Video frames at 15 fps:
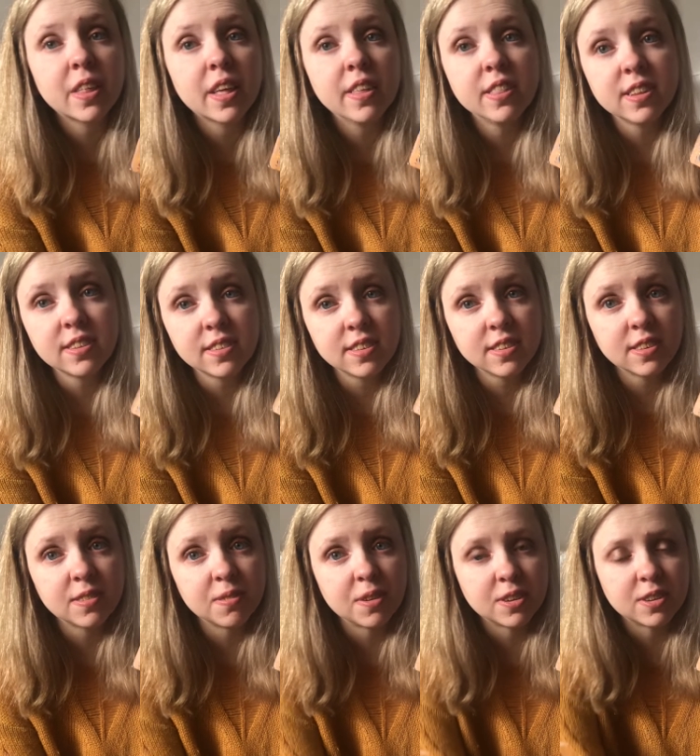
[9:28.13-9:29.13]
This is the
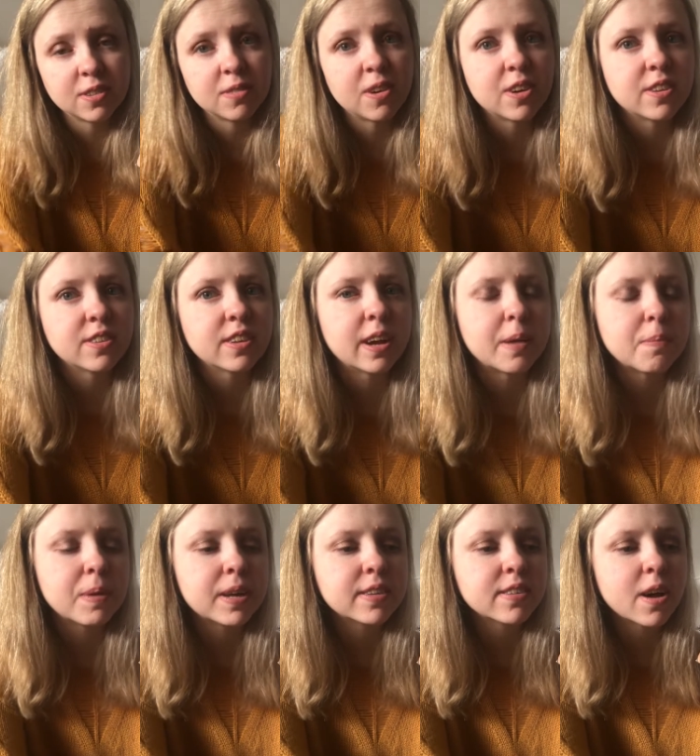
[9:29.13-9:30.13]
first of hers that I
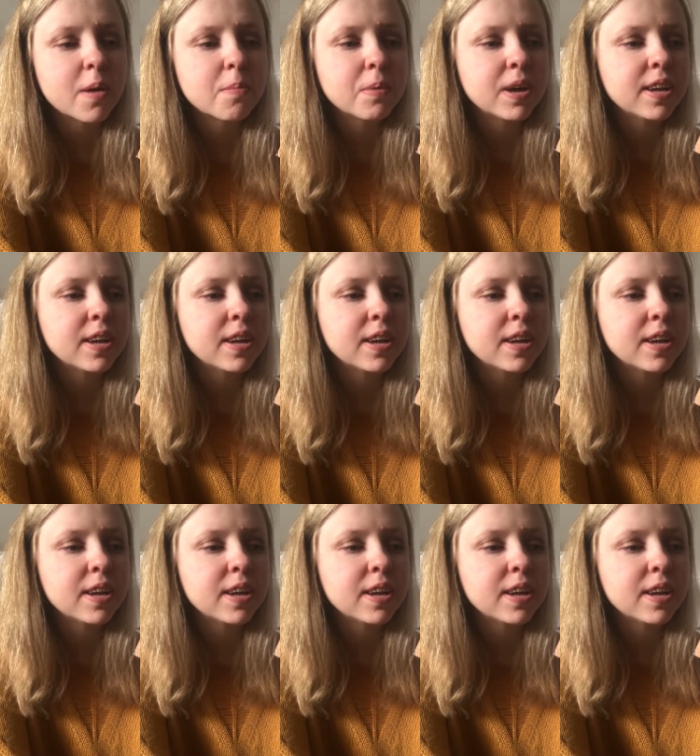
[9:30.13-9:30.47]
picked up.